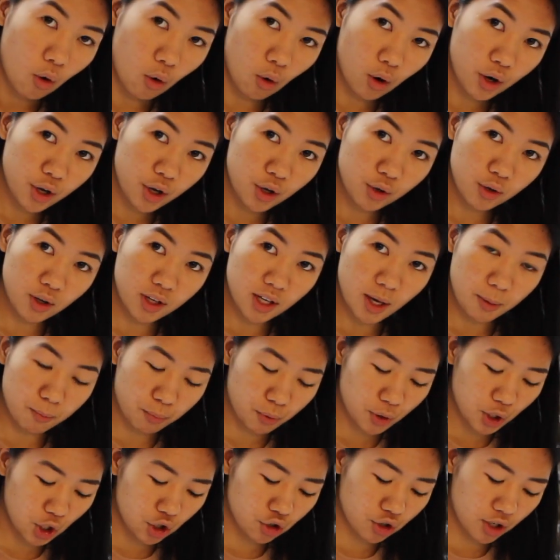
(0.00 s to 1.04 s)
Or you can get
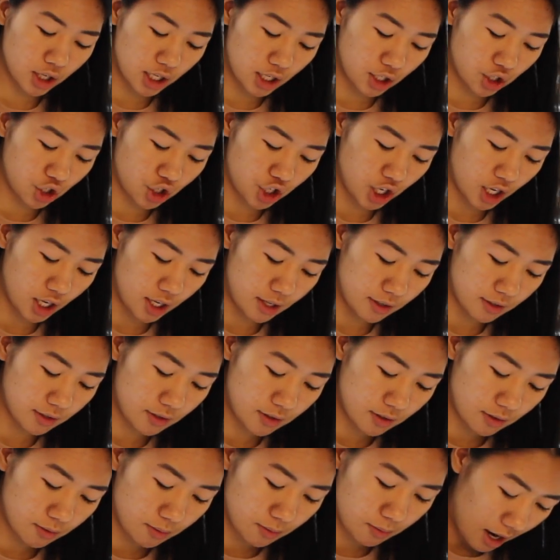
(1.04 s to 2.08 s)
pre-shredded
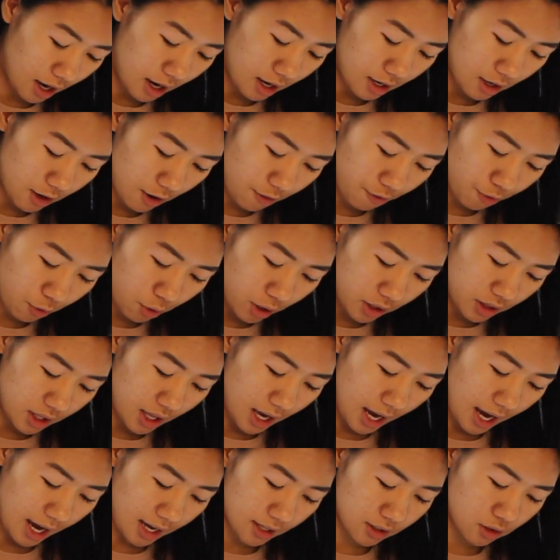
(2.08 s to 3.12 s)
cheese and avoid the
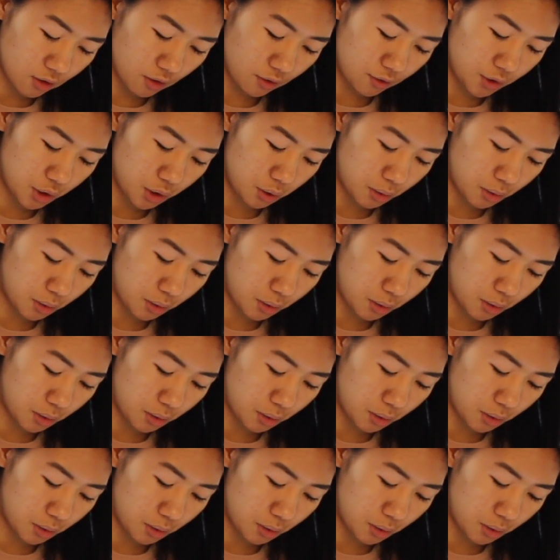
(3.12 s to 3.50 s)
hassle of